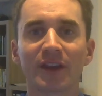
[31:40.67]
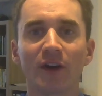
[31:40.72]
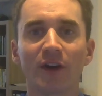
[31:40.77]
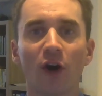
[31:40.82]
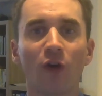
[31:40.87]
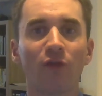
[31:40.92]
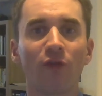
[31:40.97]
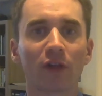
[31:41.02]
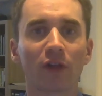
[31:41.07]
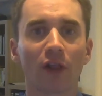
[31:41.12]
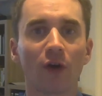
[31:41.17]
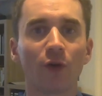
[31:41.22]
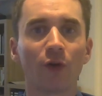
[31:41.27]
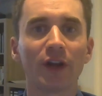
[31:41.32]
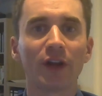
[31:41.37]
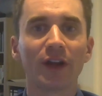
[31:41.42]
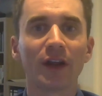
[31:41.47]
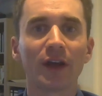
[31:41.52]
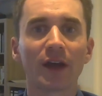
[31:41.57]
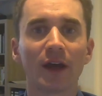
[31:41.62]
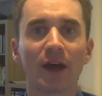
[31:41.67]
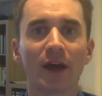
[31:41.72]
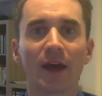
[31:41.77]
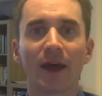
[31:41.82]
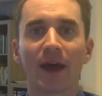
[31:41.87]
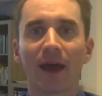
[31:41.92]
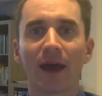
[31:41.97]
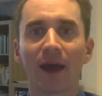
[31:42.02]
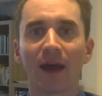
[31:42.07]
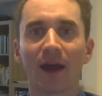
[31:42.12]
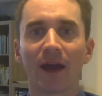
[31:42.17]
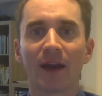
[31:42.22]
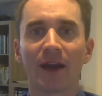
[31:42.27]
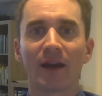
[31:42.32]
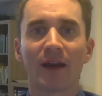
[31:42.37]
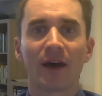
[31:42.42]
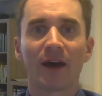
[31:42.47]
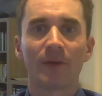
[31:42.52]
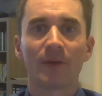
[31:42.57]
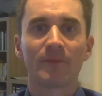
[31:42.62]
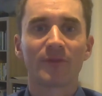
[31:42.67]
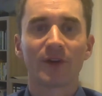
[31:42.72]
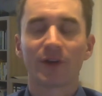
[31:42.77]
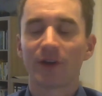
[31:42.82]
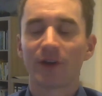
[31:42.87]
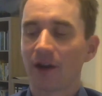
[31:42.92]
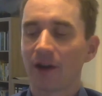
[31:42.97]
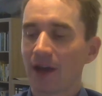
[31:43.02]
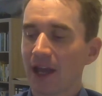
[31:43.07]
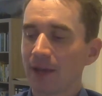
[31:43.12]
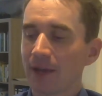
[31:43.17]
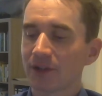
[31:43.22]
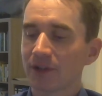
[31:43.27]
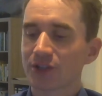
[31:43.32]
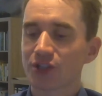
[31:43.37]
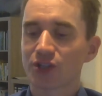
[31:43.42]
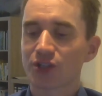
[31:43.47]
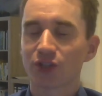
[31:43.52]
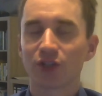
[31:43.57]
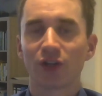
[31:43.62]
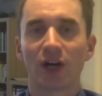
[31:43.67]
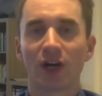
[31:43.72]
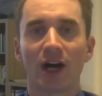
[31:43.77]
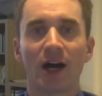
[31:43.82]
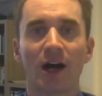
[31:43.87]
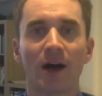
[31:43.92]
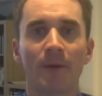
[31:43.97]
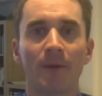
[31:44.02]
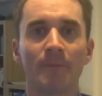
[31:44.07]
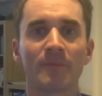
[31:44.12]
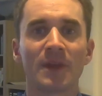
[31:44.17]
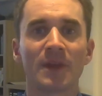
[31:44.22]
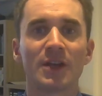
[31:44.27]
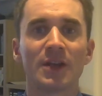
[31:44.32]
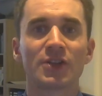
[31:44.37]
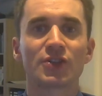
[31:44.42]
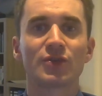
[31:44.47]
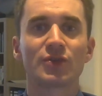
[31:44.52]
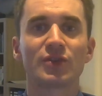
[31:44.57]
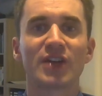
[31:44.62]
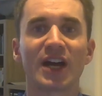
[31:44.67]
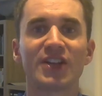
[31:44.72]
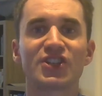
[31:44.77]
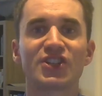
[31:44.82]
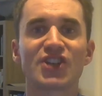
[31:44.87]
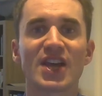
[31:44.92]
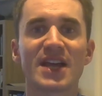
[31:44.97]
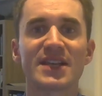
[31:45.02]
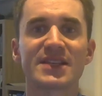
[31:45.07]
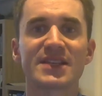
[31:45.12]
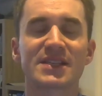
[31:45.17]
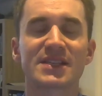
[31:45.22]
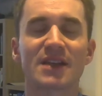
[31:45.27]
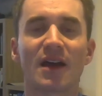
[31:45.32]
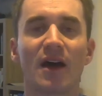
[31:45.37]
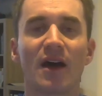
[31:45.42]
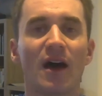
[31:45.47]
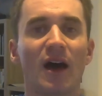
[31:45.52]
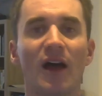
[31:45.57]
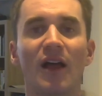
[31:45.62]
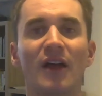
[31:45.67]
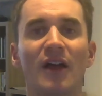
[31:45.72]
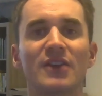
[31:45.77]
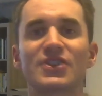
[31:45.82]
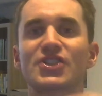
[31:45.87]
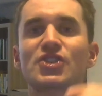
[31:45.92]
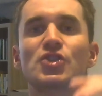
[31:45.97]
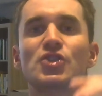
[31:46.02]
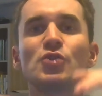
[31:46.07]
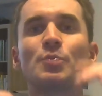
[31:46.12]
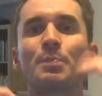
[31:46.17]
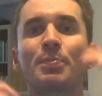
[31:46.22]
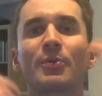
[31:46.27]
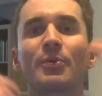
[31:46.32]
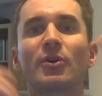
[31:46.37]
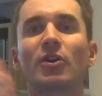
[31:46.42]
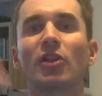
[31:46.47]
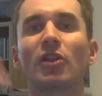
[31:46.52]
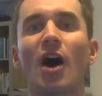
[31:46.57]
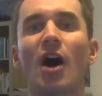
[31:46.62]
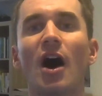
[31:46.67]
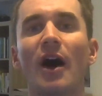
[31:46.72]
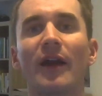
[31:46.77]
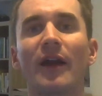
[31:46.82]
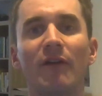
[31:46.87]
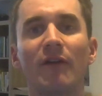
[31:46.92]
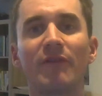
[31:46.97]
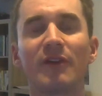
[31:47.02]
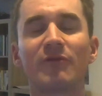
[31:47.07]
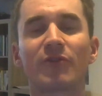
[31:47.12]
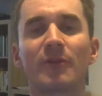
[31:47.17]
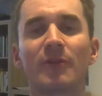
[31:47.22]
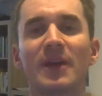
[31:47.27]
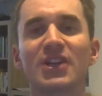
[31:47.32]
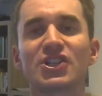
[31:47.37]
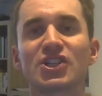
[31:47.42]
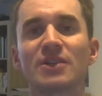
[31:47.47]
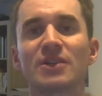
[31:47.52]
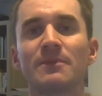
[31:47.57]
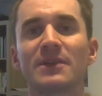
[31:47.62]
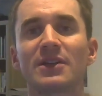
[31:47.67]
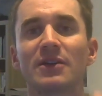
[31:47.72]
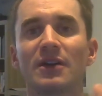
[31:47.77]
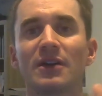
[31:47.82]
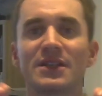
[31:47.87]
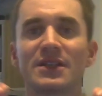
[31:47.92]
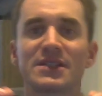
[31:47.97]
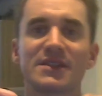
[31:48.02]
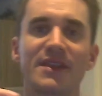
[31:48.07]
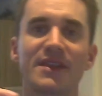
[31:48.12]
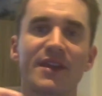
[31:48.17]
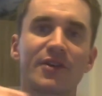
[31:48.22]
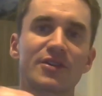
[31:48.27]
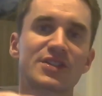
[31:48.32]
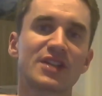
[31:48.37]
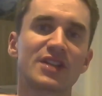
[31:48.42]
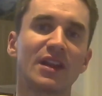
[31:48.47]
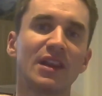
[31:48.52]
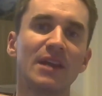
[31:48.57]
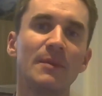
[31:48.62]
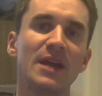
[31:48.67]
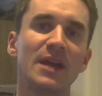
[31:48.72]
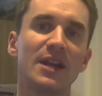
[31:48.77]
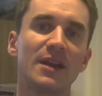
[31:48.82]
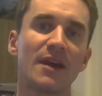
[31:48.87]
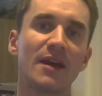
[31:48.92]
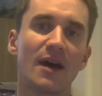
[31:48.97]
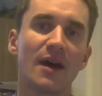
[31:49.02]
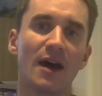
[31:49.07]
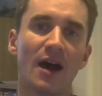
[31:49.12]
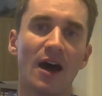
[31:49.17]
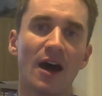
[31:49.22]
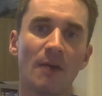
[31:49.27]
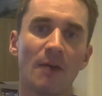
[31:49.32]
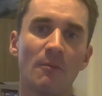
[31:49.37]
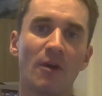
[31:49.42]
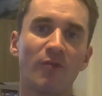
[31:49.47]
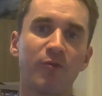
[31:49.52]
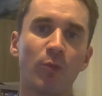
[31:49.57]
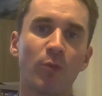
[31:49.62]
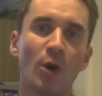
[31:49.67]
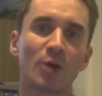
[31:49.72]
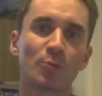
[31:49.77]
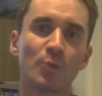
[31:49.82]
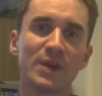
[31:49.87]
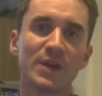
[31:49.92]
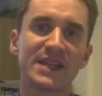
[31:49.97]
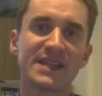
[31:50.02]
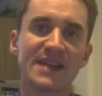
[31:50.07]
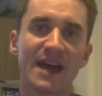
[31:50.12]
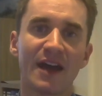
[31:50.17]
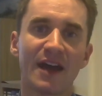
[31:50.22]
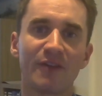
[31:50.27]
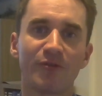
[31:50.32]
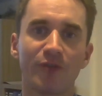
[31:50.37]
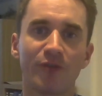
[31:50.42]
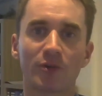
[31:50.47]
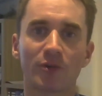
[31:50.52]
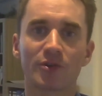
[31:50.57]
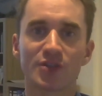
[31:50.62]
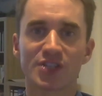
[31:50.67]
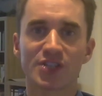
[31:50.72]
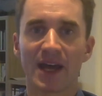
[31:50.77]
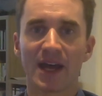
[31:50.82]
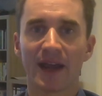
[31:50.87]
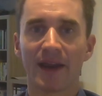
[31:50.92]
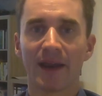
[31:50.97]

overloaded. Mm-hmm. And we are not able to digest a super lot of information because there's a limit of what we can focus at.